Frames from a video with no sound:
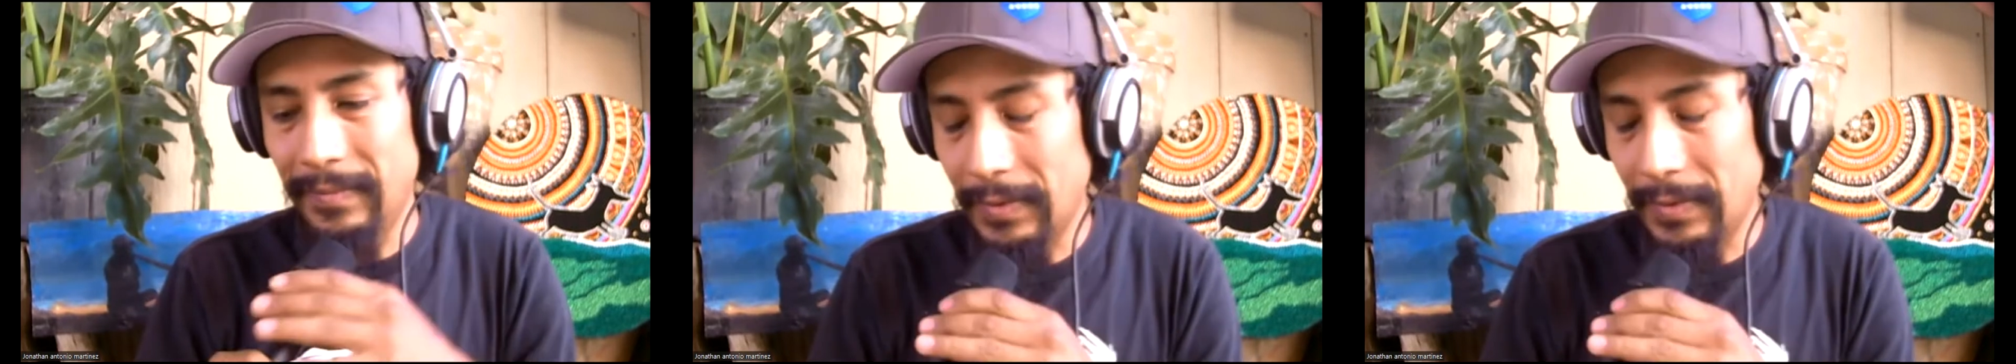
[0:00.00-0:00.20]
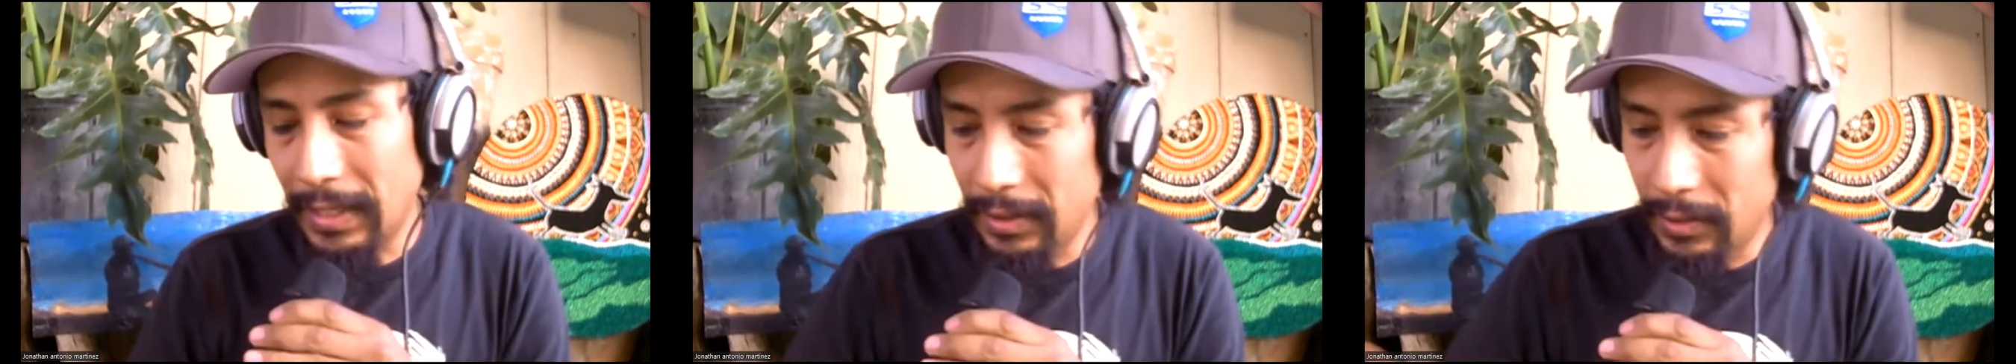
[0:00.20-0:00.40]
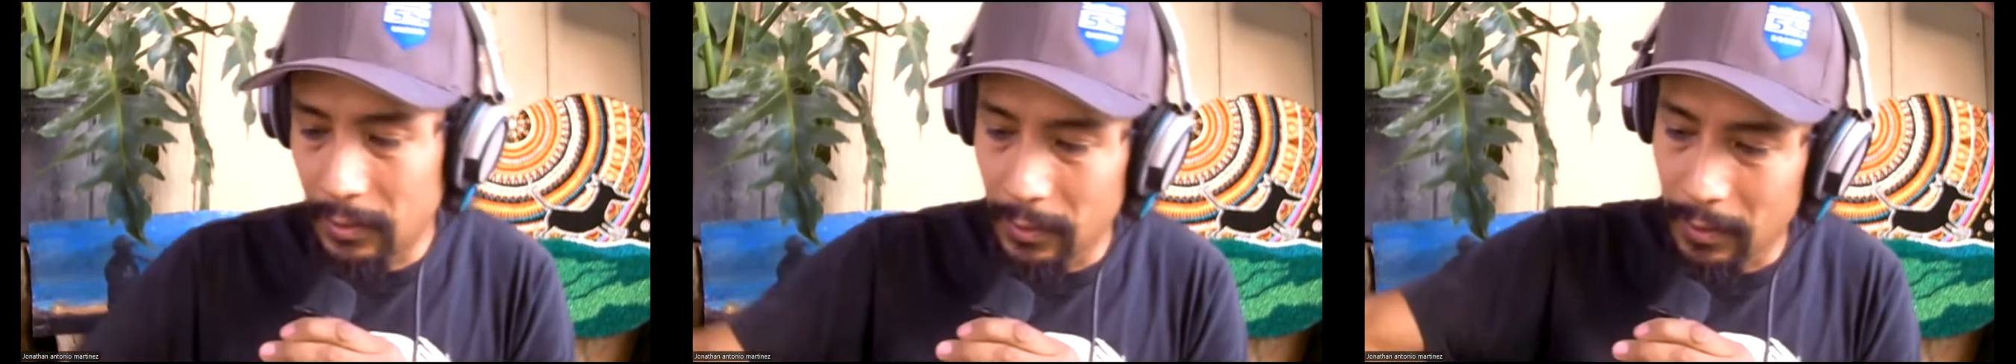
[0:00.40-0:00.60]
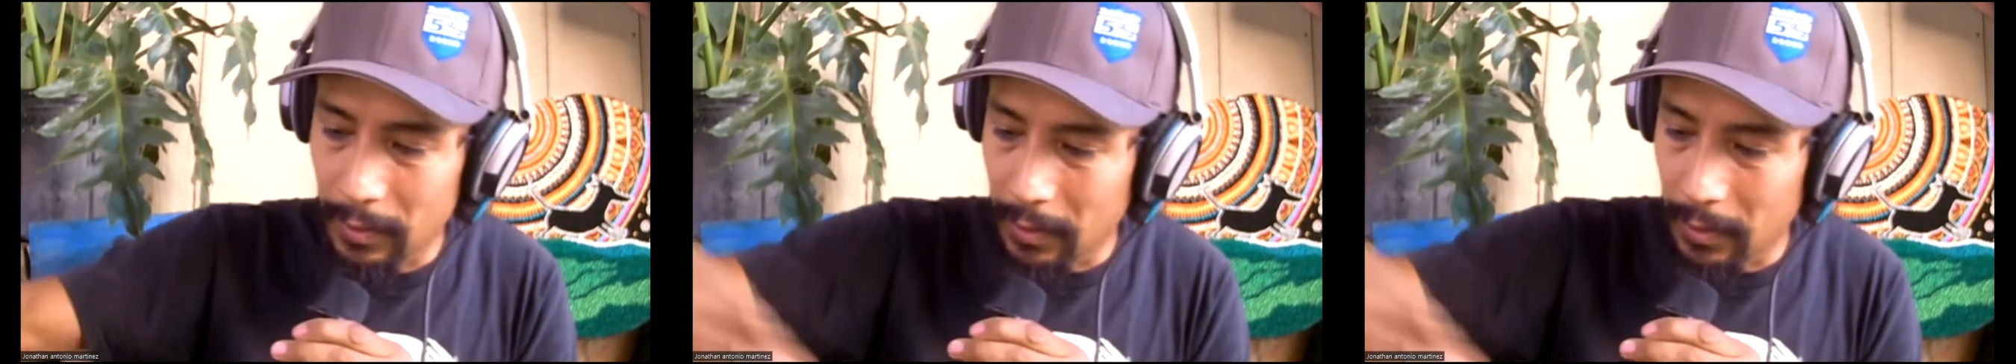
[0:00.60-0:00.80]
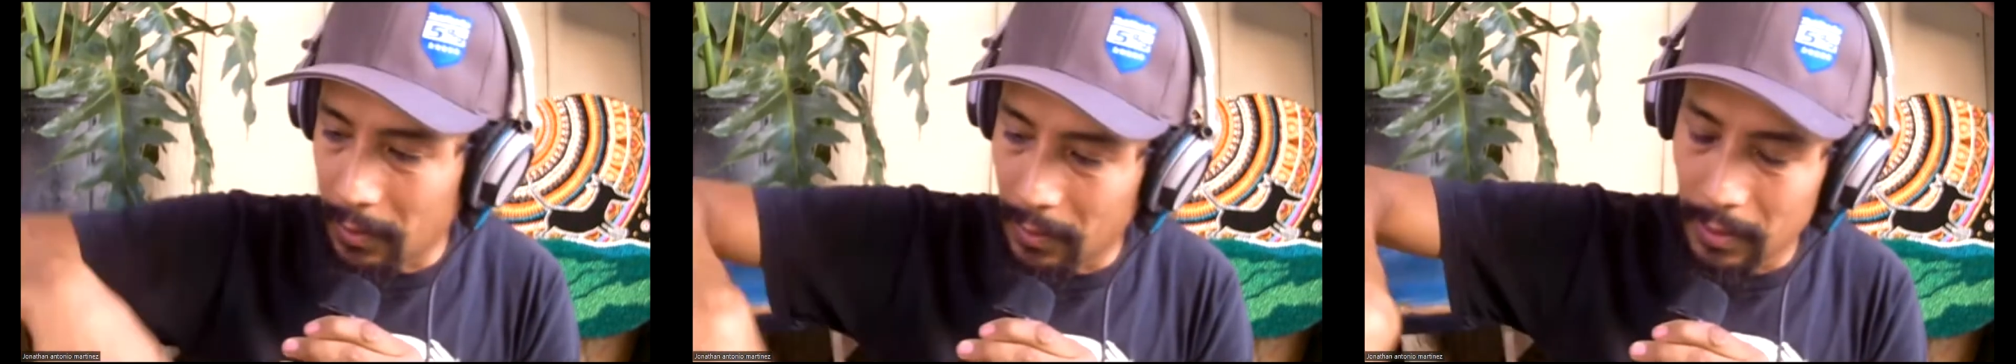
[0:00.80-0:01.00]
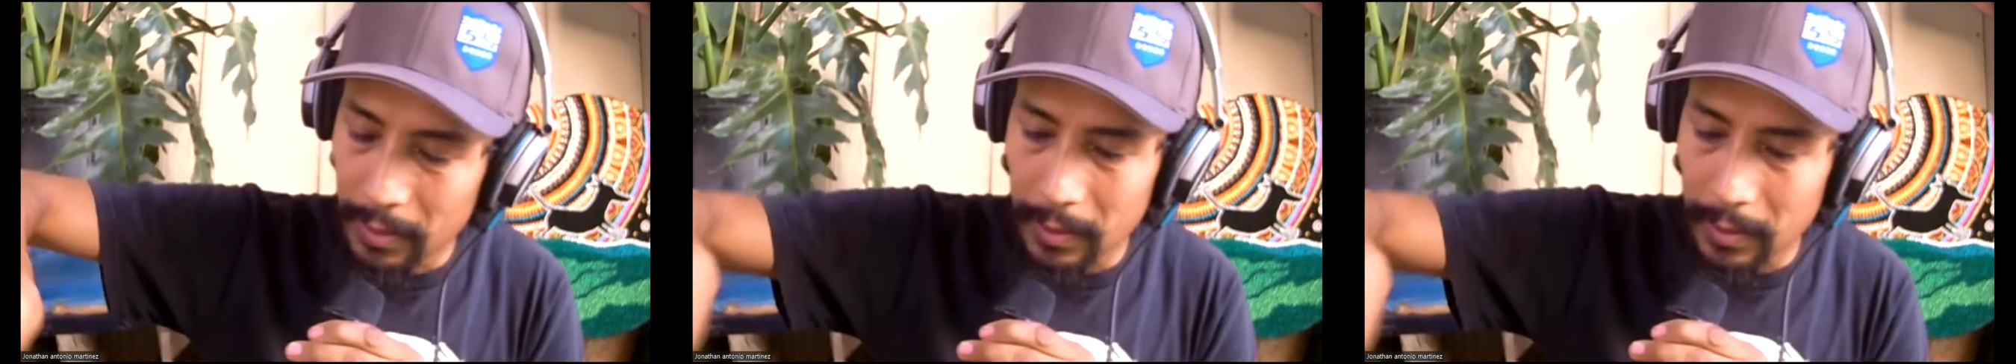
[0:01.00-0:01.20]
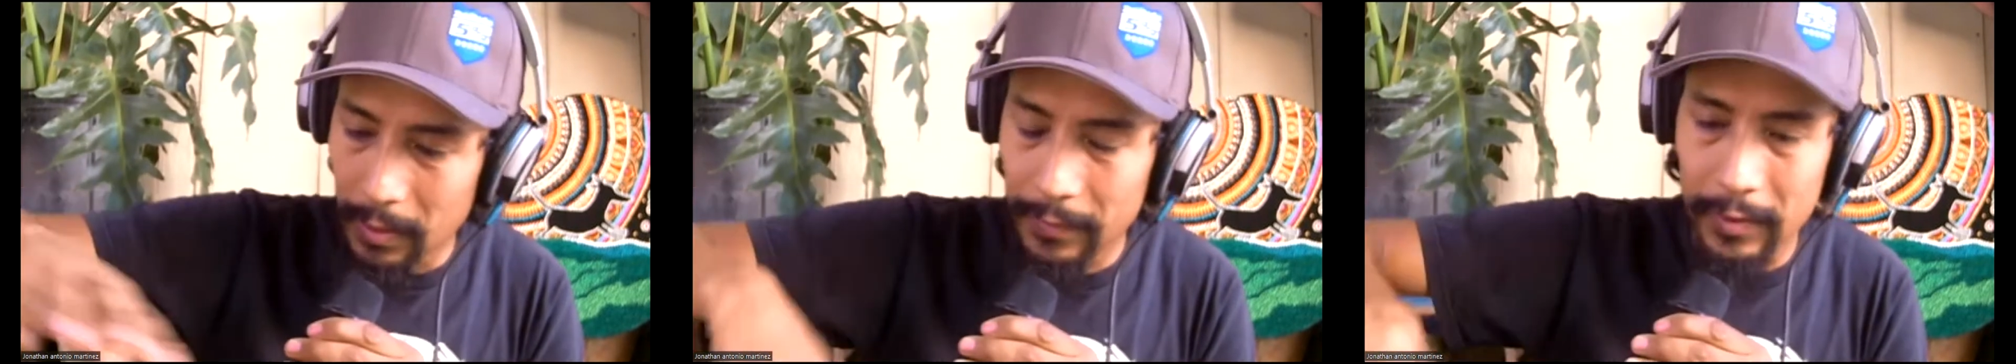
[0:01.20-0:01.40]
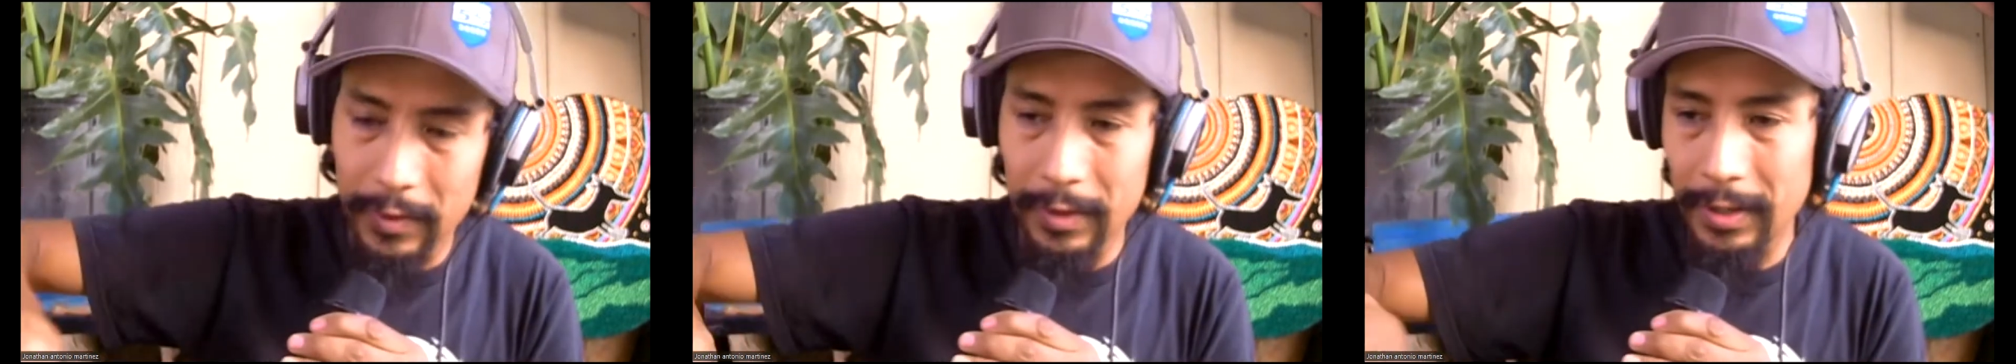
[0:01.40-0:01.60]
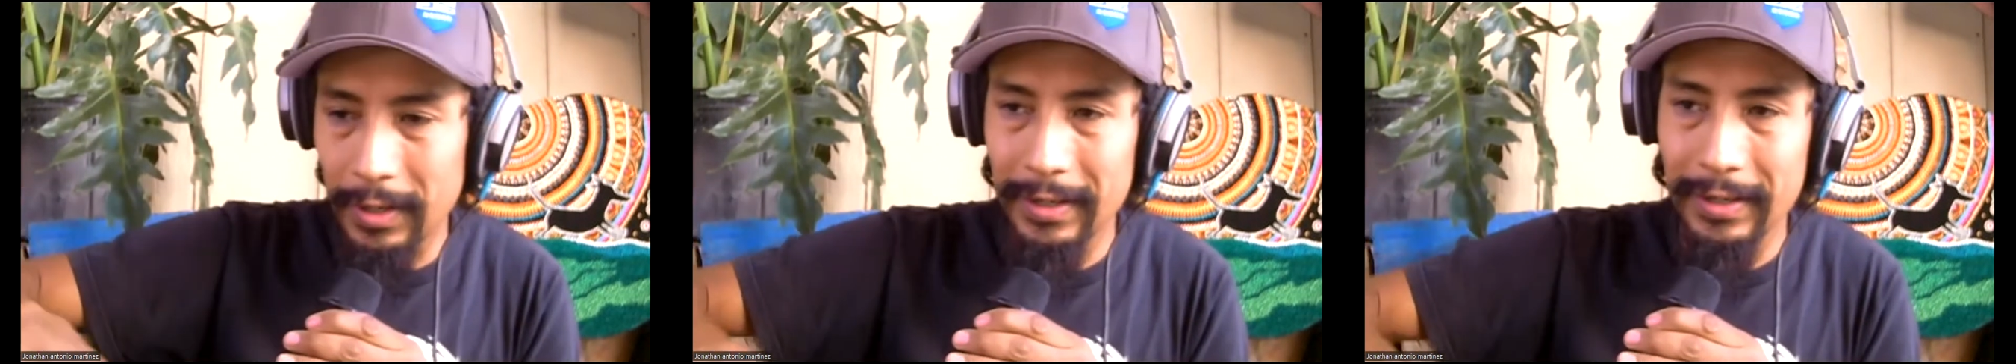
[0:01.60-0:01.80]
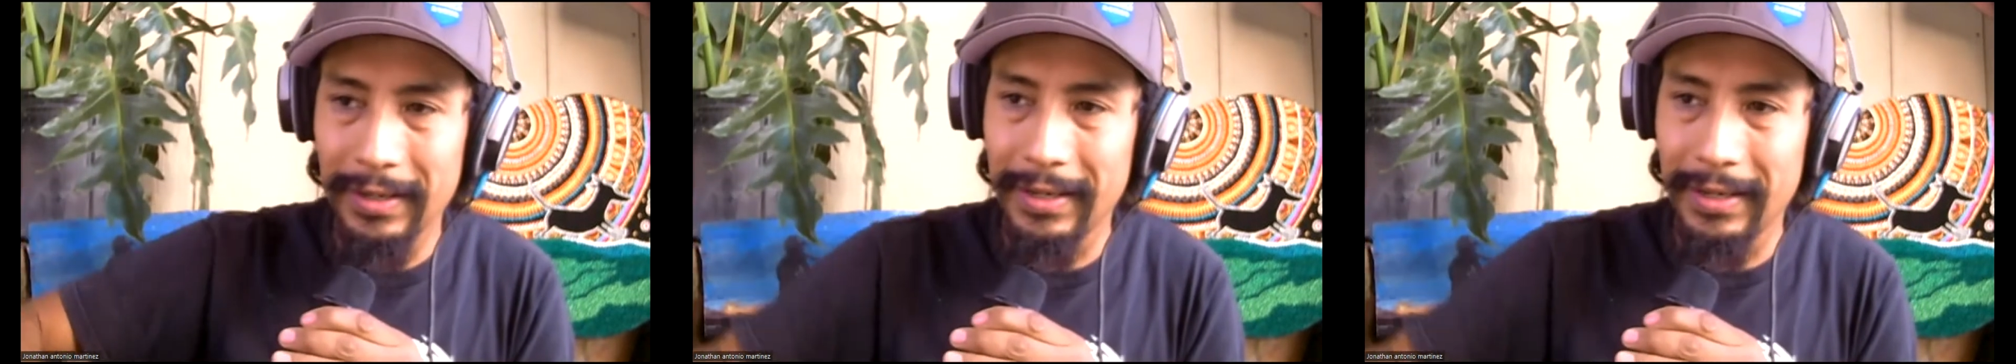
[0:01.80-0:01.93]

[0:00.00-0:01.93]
they took all over